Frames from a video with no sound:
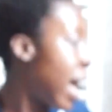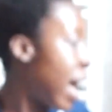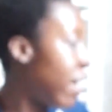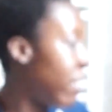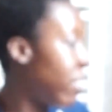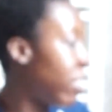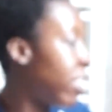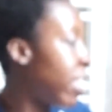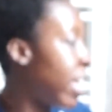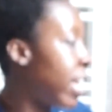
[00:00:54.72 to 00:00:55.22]

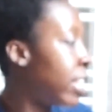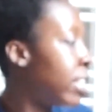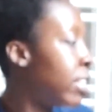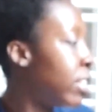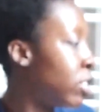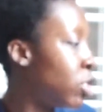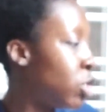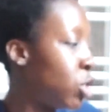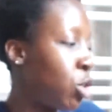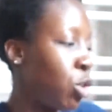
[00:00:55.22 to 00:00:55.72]
And
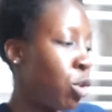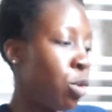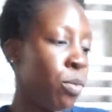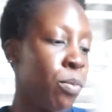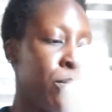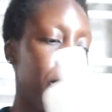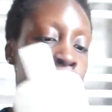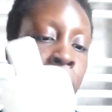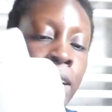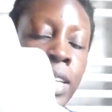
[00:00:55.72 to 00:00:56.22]
then to
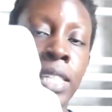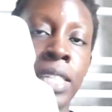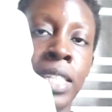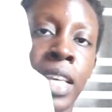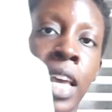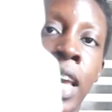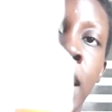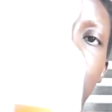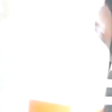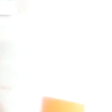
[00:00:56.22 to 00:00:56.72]

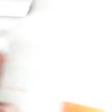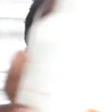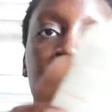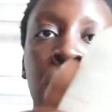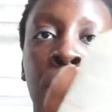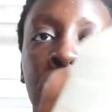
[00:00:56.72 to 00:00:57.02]
mix in